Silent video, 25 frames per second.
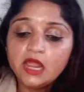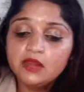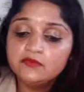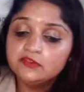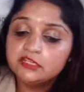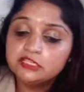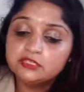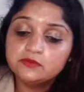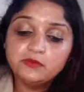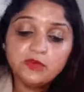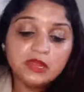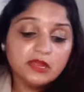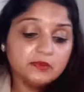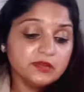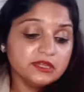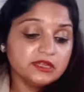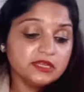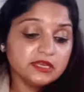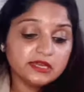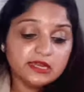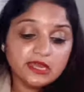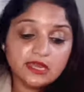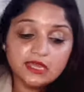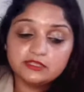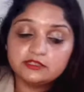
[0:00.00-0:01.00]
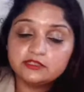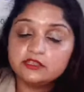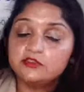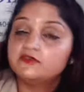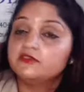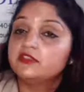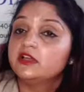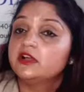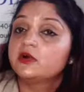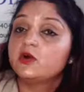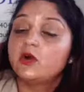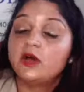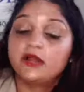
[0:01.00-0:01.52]
and which may be the case
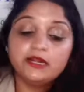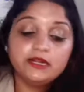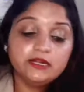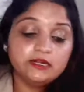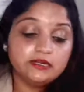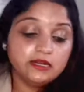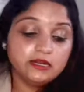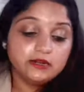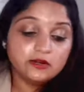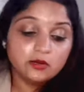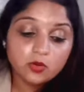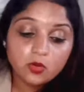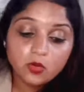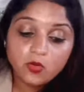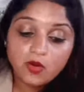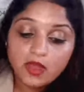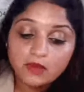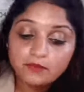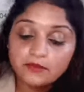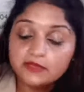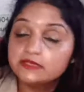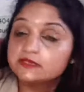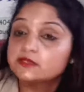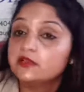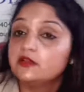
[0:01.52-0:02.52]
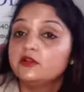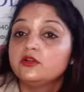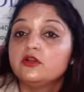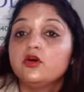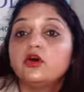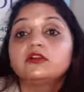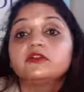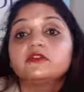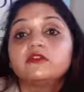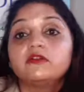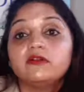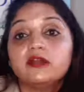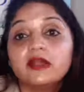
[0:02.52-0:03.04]
if the quarantine requirements are
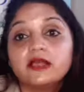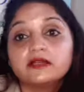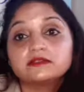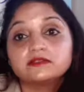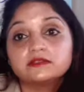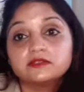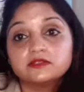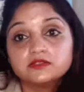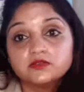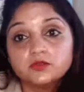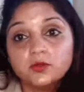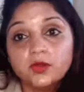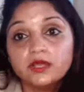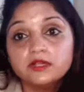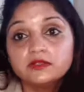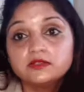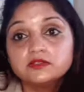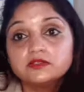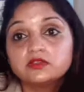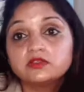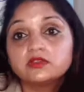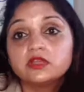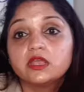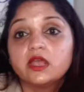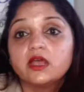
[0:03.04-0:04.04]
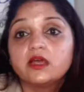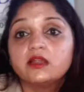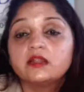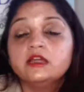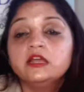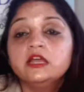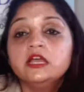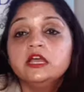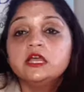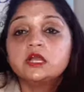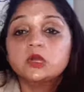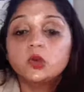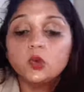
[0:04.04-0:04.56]
not relaxed as well. So there are
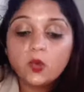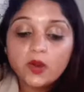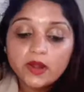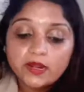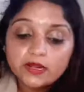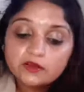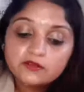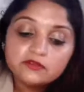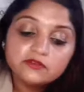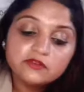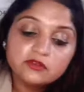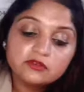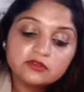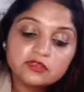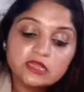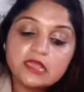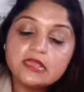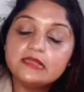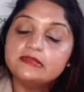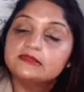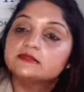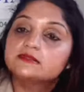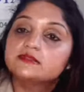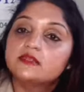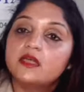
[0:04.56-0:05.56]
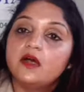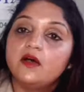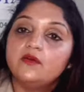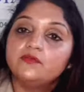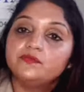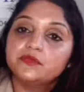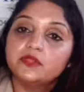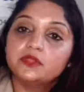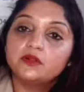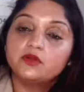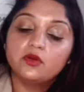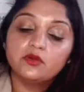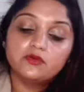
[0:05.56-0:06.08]
quite a few things,
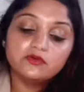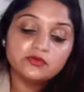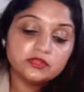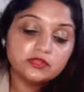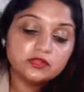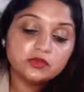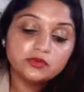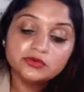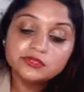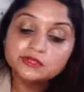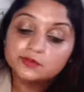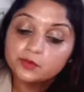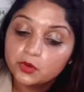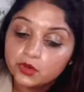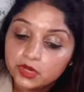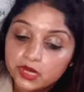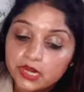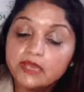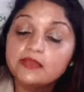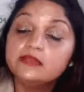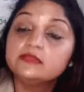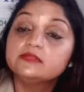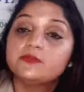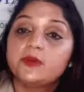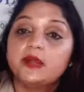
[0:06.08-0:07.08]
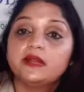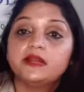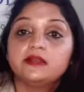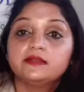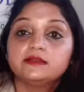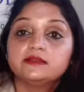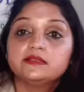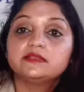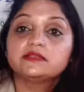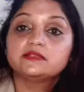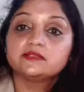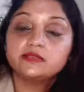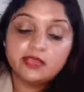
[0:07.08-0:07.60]
with those bookings, but
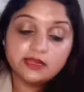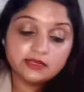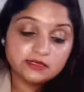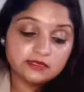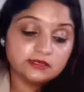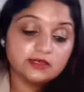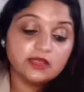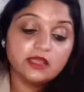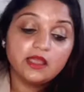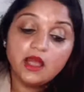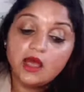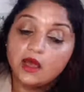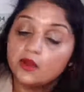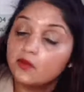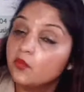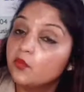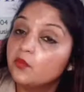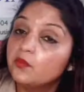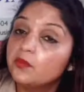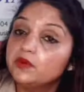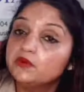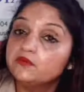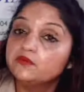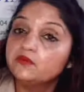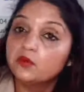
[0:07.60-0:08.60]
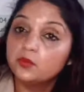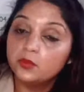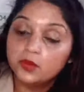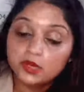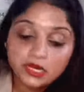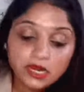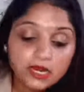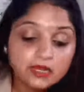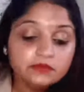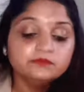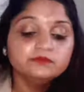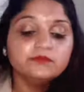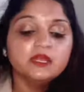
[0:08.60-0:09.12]
at this stage they are open for
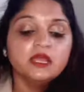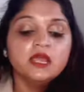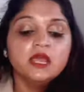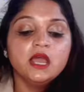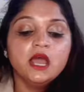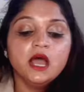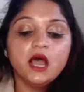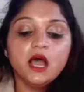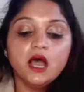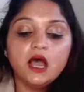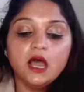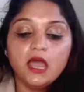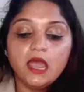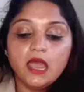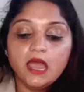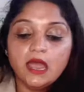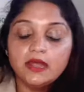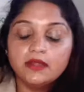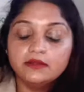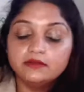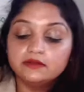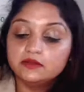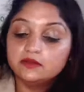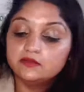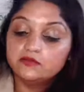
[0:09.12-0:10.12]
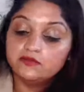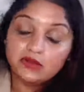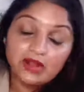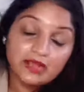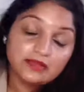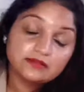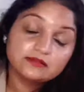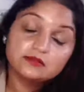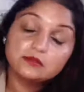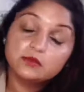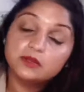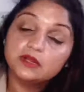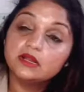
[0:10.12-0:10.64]
booking and
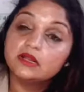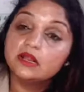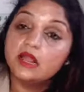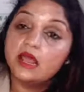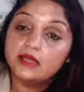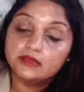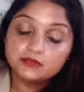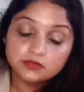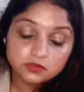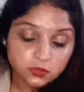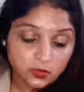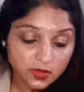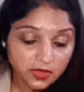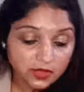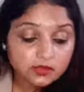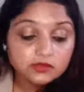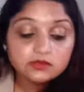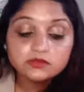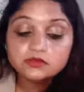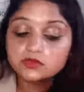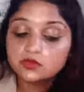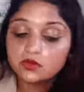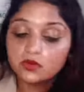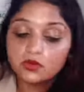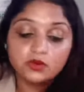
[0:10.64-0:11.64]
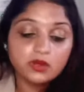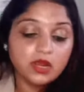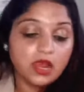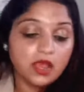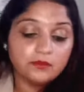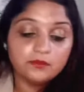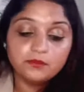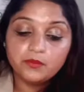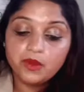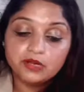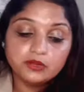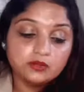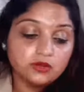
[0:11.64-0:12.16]
flexible as well. So
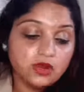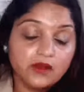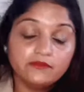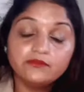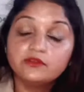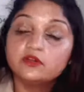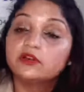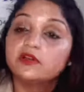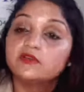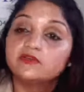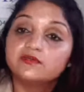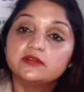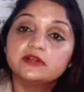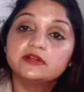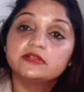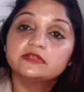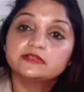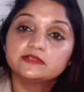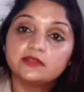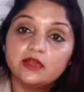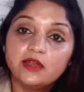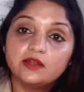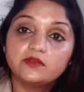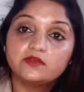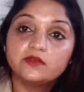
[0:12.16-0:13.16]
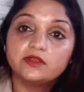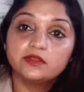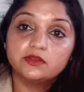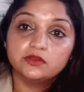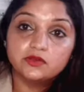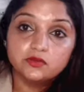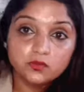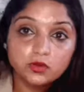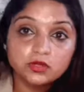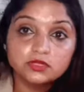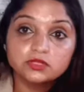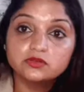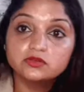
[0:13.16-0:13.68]
yeah, but you have to definitely decide whether
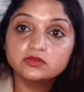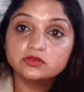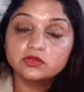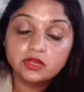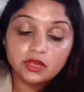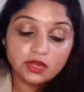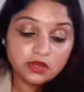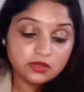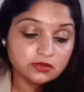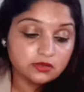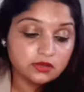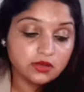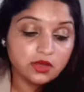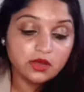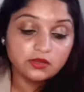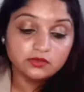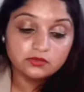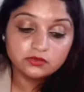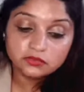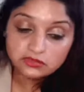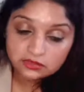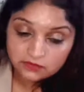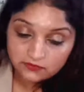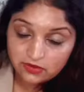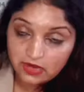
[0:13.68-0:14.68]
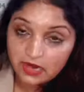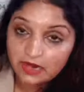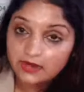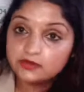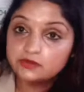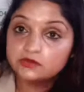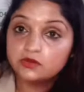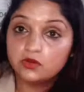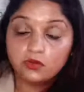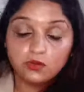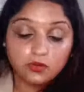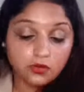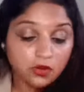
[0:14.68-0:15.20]
you want to take those
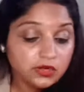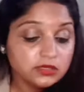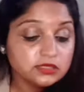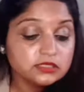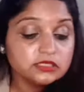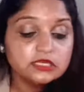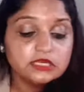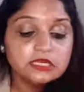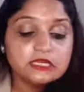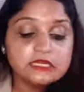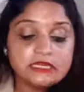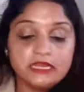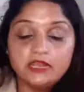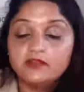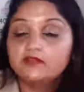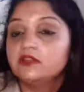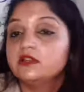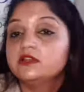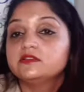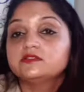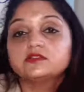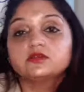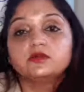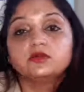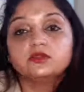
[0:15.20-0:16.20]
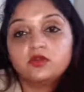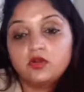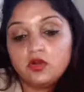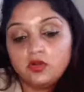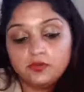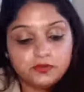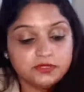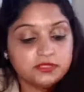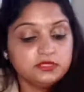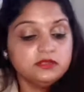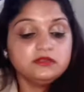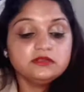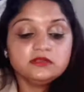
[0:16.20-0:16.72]
flights or not. If there is no other
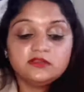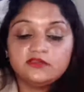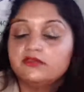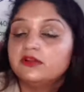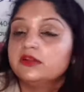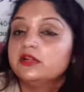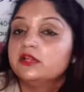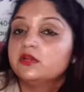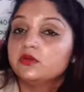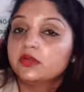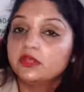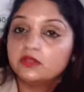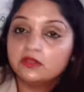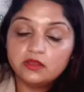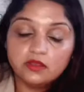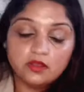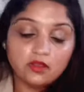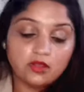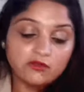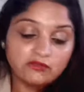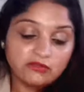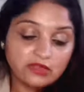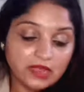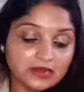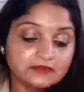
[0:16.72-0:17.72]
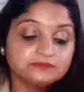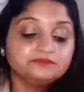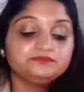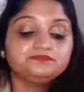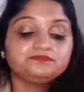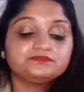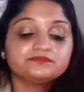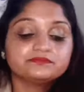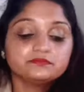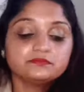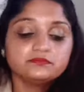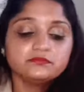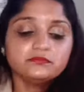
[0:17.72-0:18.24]
option, definitely.
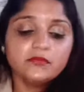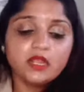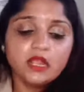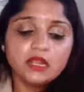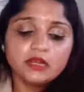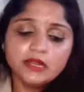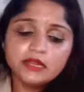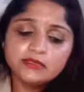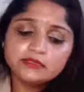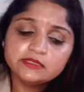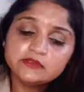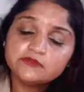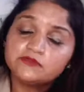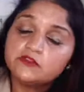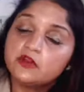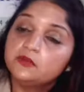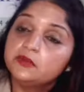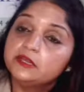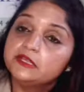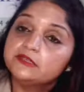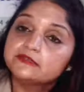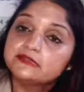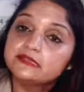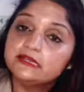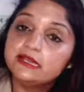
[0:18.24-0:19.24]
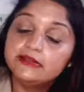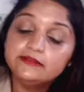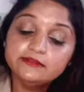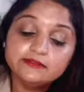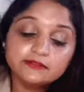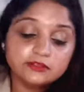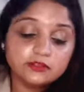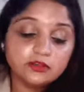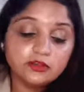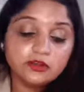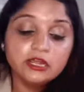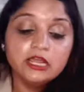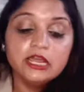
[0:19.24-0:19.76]
Next is from New Zealand.
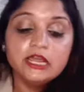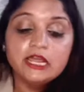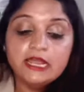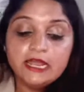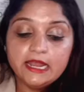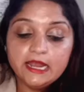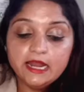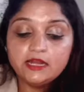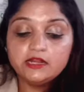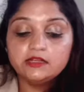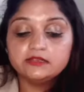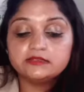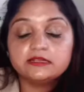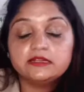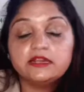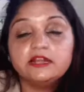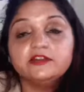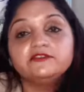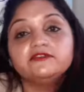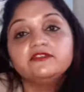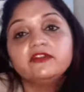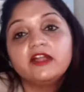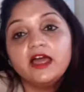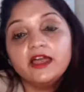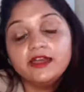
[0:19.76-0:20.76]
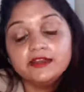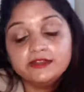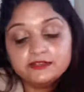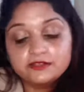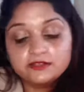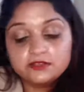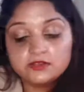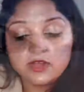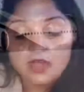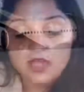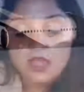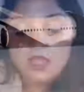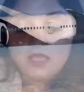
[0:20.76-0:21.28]
So Air New Zealand
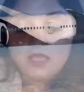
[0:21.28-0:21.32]
flights